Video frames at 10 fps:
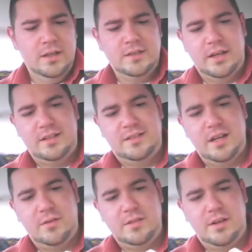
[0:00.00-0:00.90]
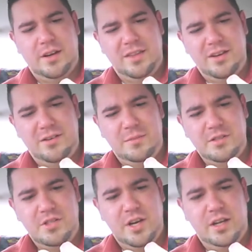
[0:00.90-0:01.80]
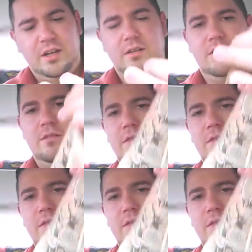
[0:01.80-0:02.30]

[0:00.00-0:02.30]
like secretary, I think her name is Jenny,